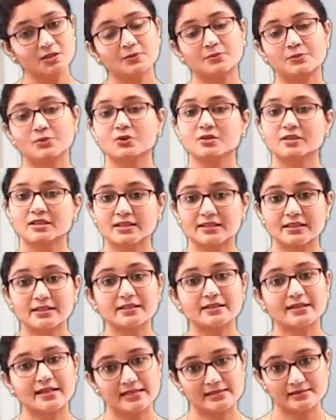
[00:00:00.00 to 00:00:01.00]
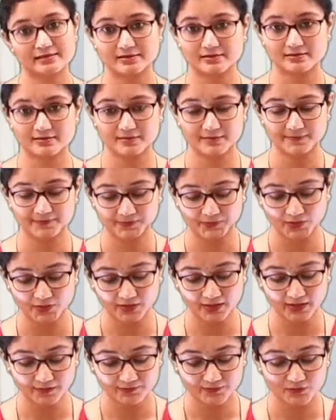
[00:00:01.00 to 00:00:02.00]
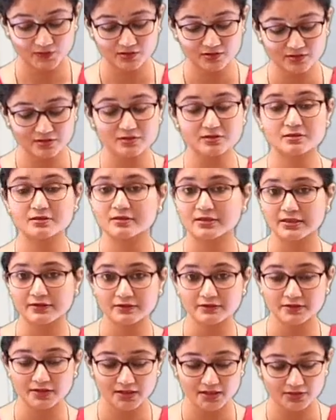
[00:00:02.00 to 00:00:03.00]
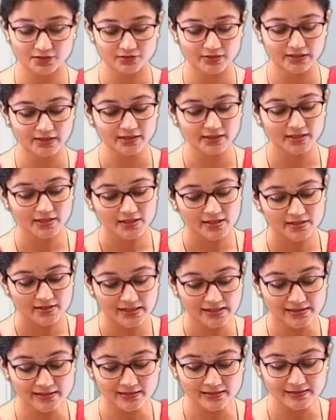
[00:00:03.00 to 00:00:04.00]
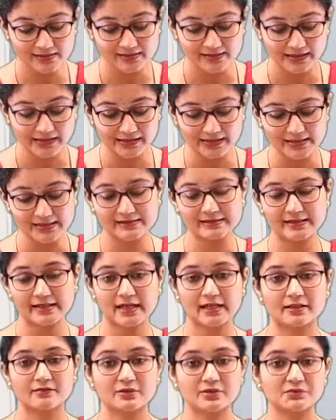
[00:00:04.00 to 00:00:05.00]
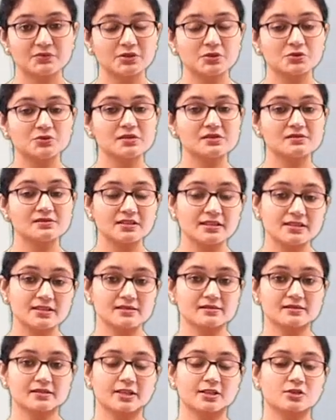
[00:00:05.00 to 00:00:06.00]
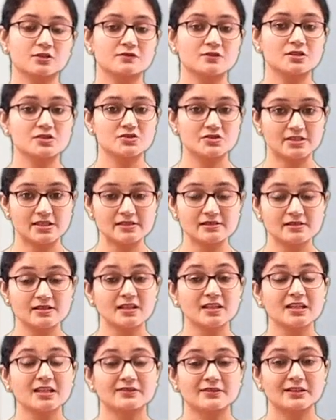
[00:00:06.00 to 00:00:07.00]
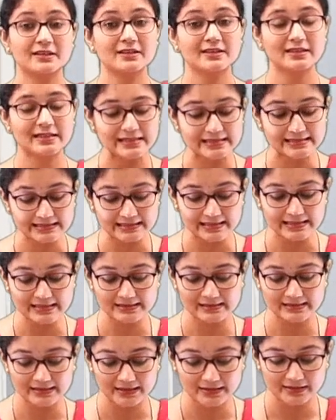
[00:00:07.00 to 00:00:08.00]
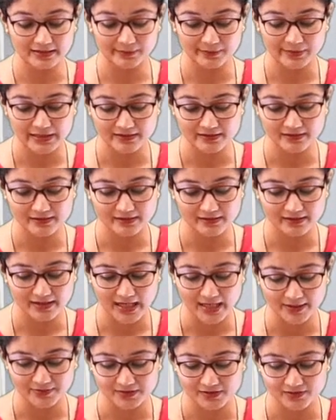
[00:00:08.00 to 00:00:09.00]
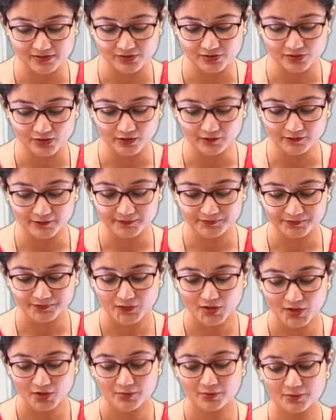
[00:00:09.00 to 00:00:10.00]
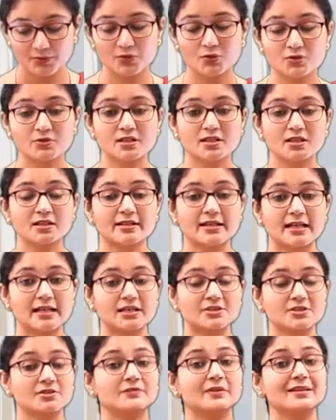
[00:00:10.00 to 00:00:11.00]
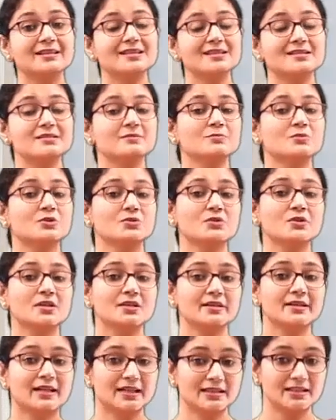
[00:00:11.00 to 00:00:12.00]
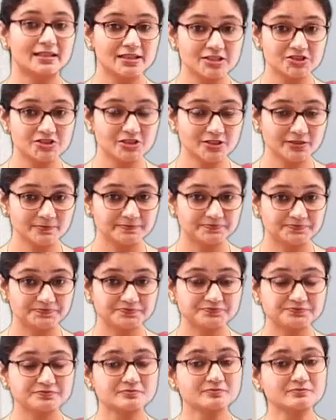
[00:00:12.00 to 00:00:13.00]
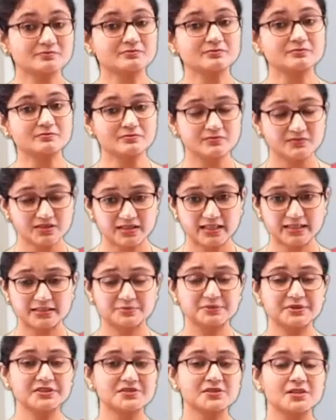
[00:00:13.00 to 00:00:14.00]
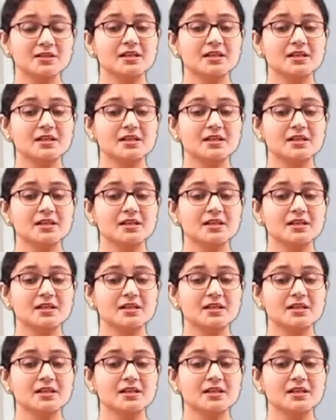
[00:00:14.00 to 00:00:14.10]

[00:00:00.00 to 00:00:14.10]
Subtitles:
bronchiectasis. Okay, so this is, never forget to write. Next is CT scan. When we do the CT scan of the chest, we can nicely see the presence and absence of bronchial dilation. When there is a bronchial dilation, that means